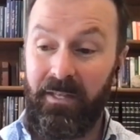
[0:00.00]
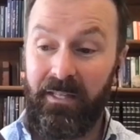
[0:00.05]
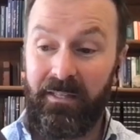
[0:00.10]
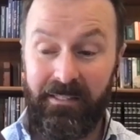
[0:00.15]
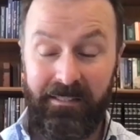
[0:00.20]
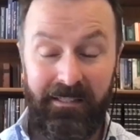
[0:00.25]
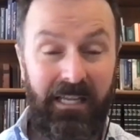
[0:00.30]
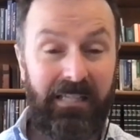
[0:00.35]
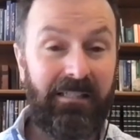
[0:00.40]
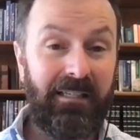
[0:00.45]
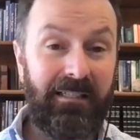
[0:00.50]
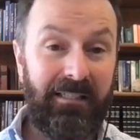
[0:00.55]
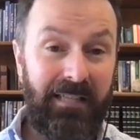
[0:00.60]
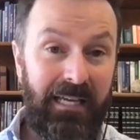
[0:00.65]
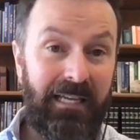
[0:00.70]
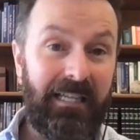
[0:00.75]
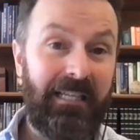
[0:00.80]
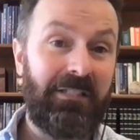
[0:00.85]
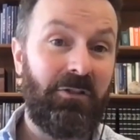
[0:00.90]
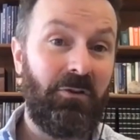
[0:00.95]
This has a
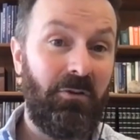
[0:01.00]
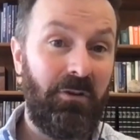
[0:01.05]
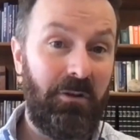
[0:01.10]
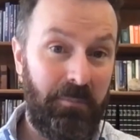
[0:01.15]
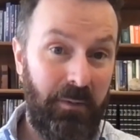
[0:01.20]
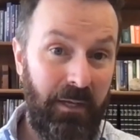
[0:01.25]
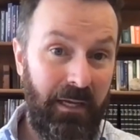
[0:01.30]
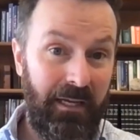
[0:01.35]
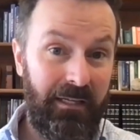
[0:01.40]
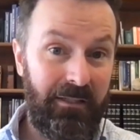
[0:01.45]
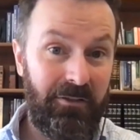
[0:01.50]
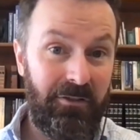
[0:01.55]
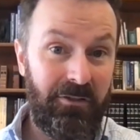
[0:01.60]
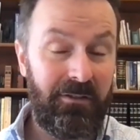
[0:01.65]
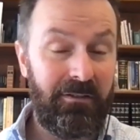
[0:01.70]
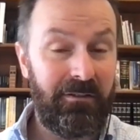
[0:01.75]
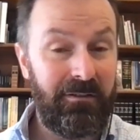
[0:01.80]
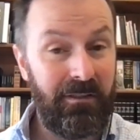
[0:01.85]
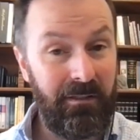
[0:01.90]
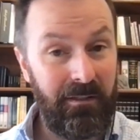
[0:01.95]
dedicatory
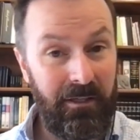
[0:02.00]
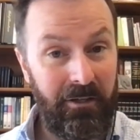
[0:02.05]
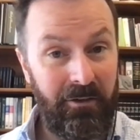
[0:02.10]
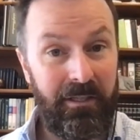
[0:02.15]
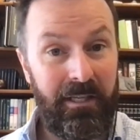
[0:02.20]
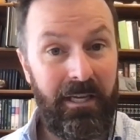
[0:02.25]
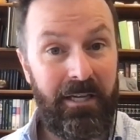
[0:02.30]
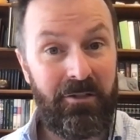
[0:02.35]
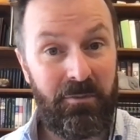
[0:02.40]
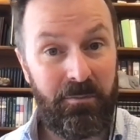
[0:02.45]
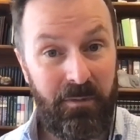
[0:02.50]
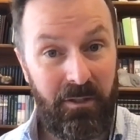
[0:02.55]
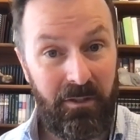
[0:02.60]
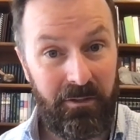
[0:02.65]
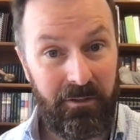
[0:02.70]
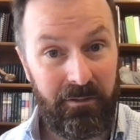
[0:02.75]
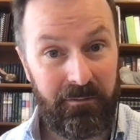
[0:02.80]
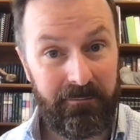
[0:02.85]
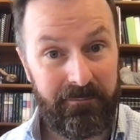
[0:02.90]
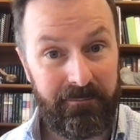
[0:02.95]
page to Larry H.
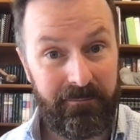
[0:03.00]
Miller,